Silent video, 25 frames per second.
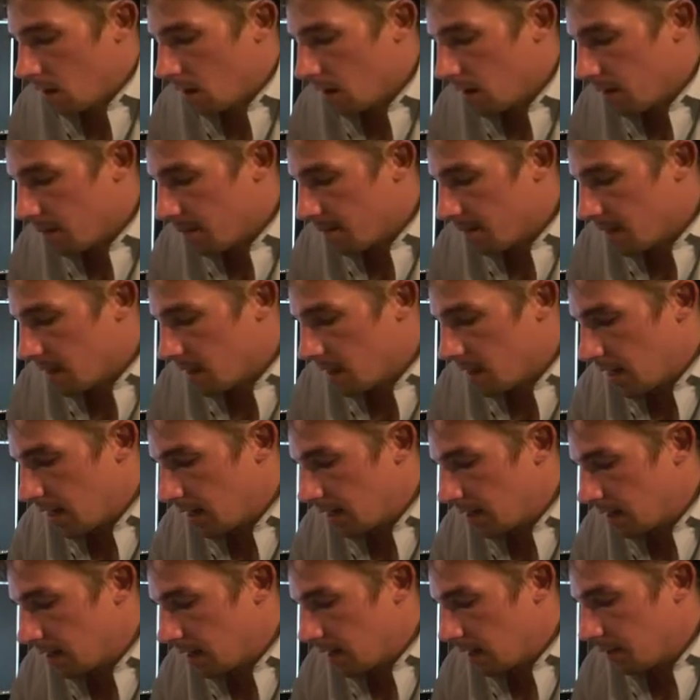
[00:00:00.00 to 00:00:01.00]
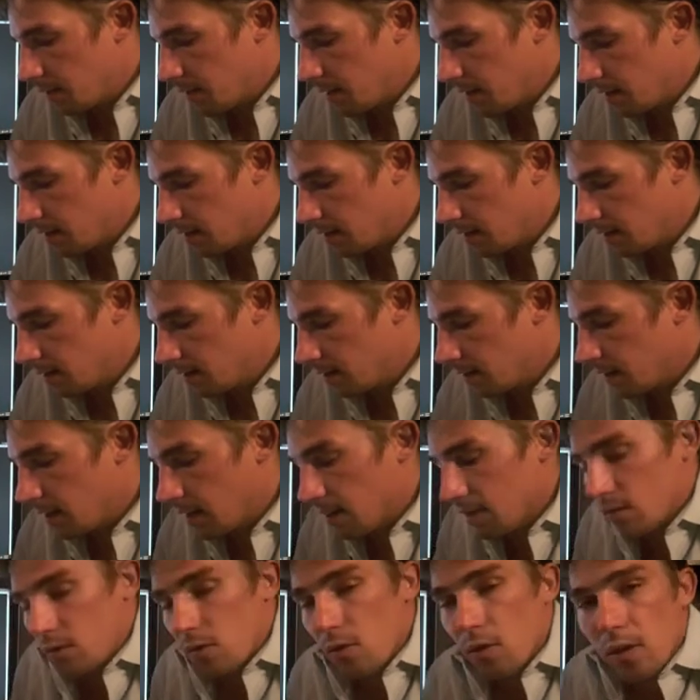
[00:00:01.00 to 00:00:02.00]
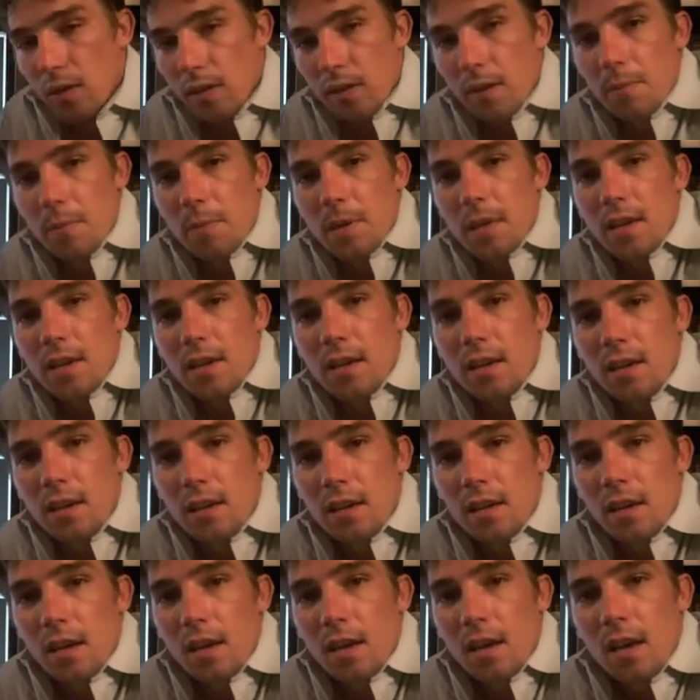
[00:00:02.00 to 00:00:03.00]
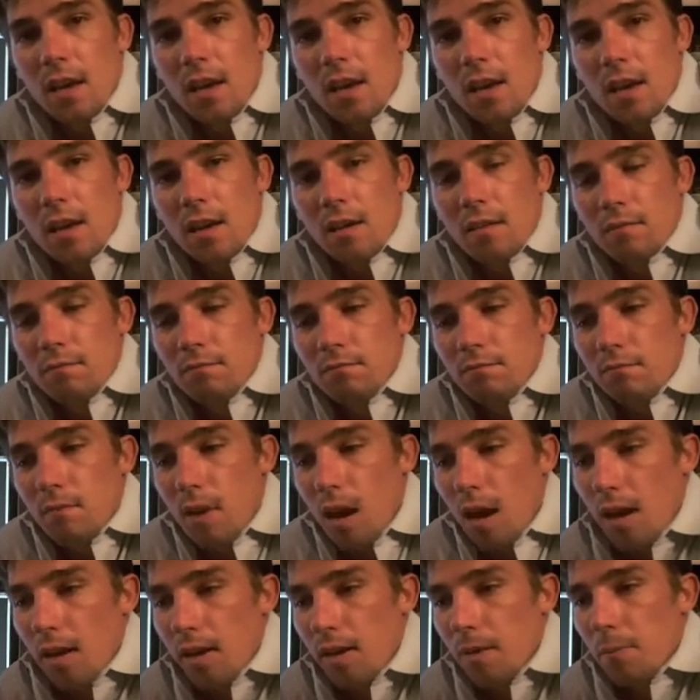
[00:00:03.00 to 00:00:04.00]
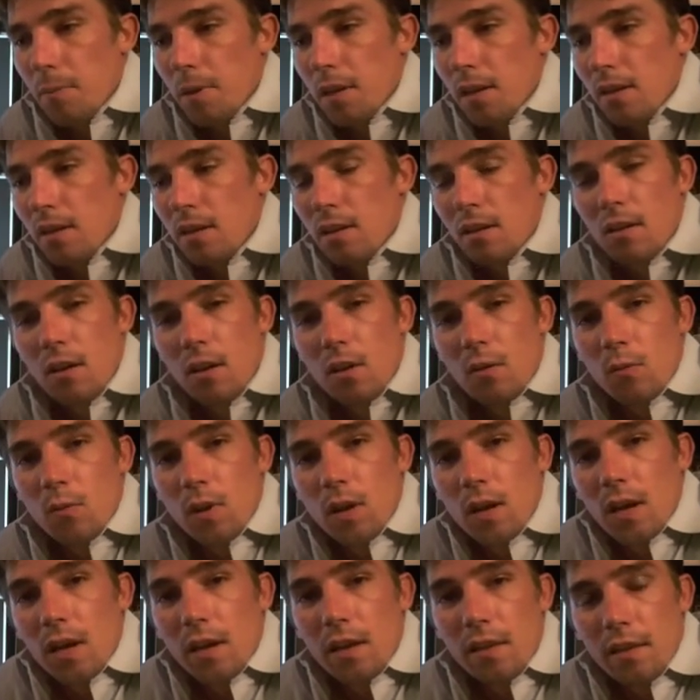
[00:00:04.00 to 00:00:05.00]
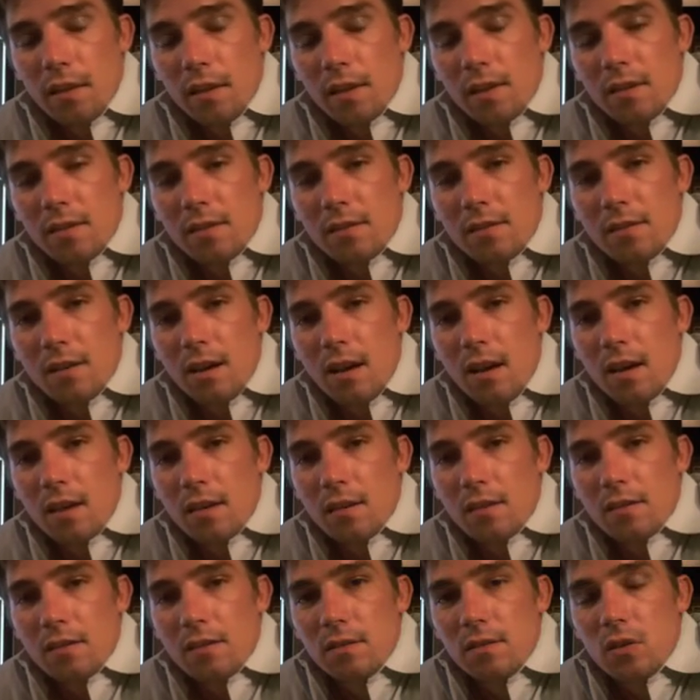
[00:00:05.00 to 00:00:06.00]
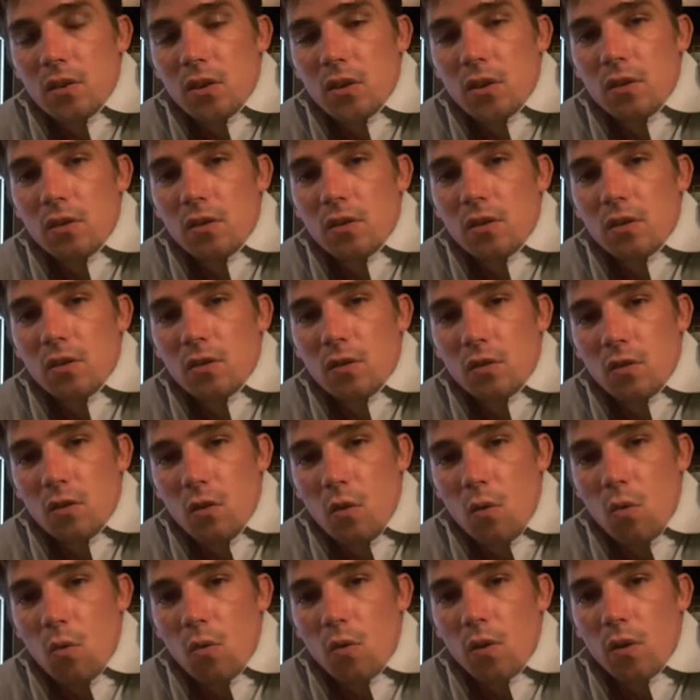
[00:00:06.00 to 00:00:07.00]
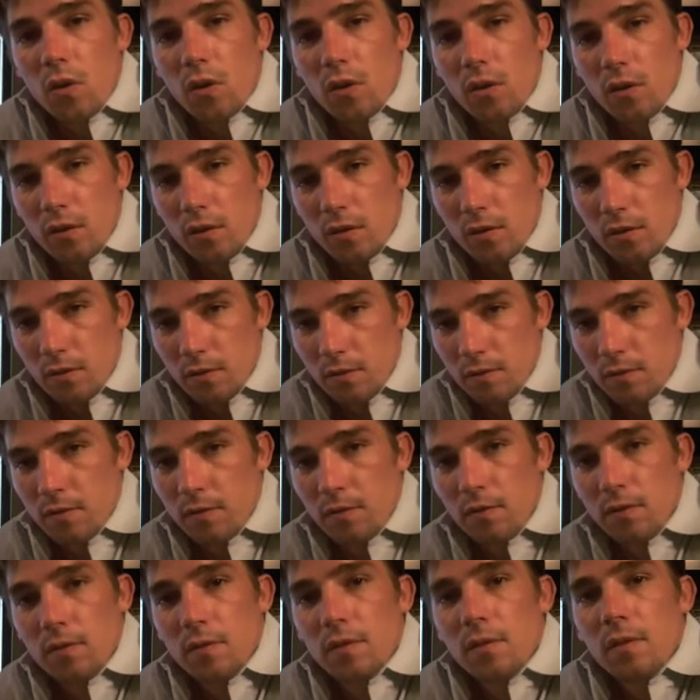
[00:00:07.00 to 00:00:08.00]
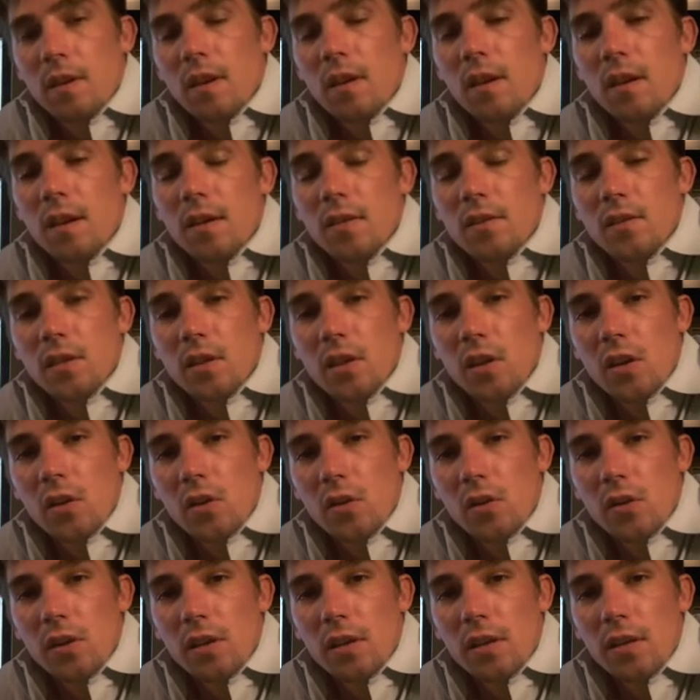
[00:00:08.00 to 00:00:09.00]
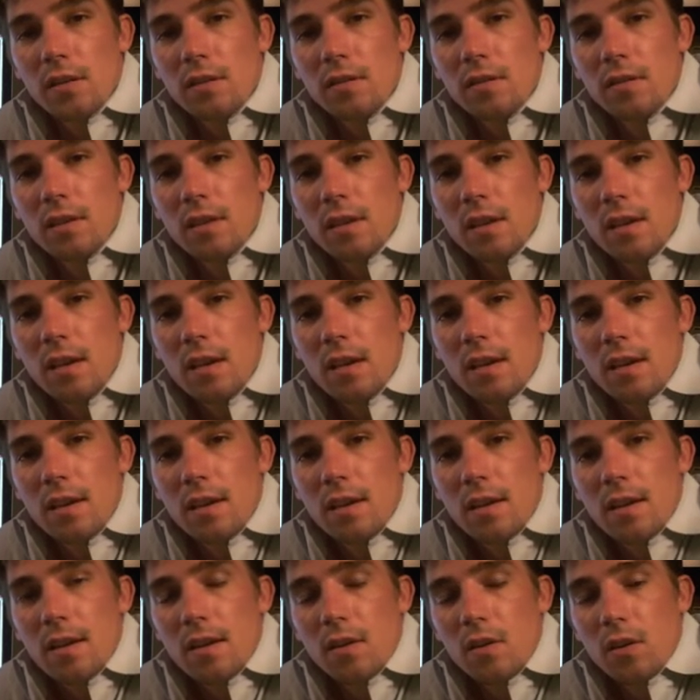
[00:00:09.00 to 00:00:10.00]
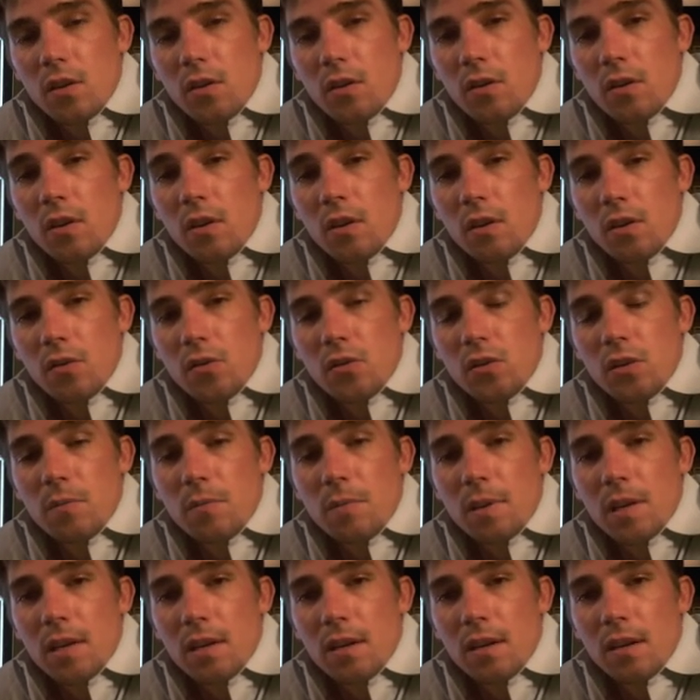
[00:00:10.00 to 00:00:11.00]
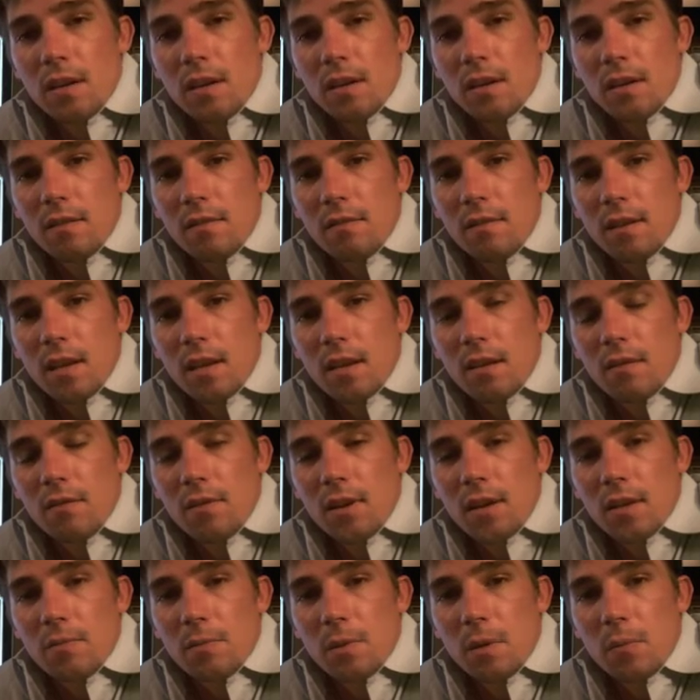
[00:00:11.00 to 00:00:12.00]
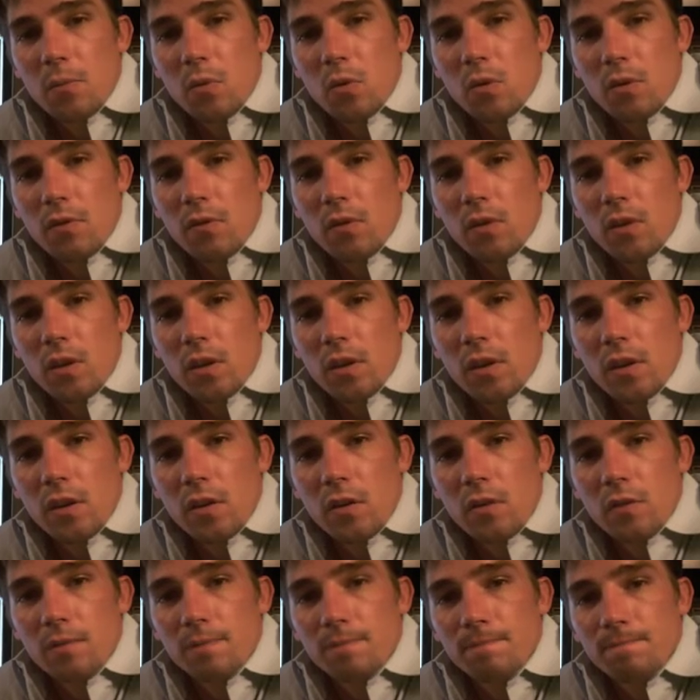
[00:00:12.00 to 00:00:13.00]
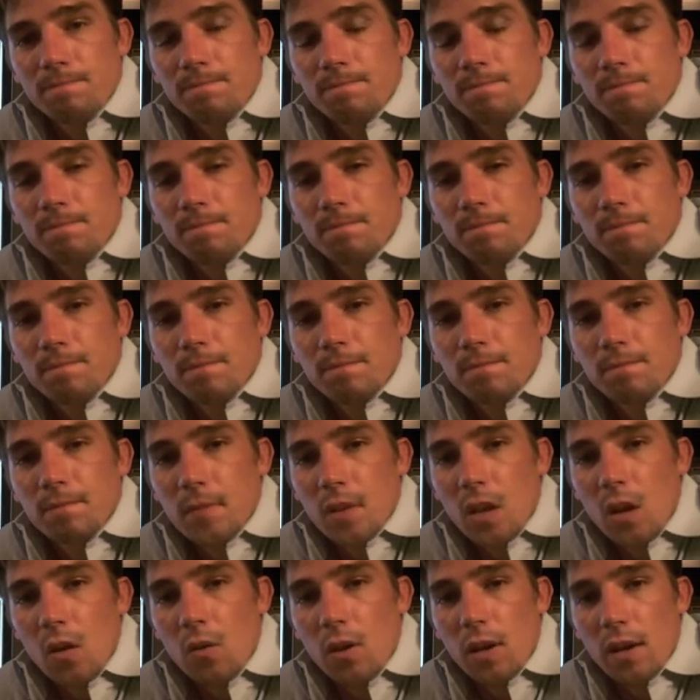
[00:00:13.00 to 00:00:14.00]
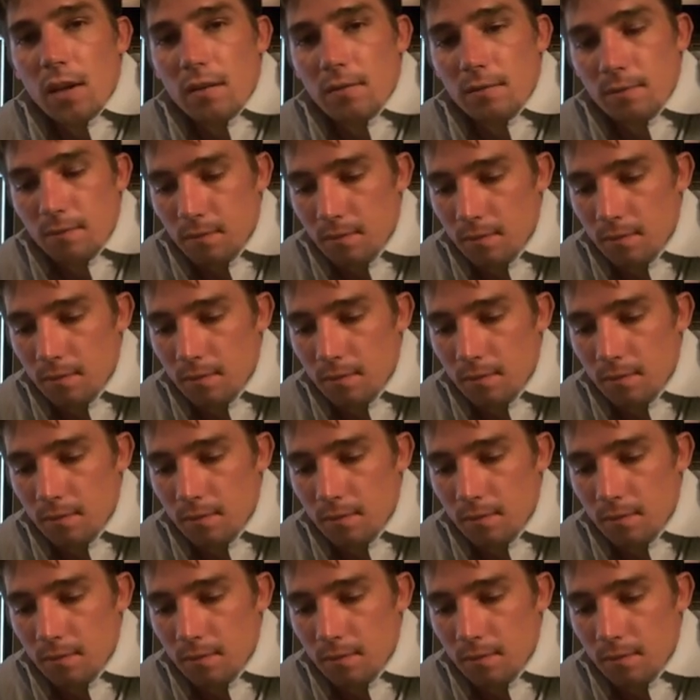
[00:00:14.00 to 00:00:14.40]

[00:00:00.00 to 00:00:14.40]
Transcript: The next segment is going to be my opinion on why I think stocks or securities should be in an investment portfolio. Okay.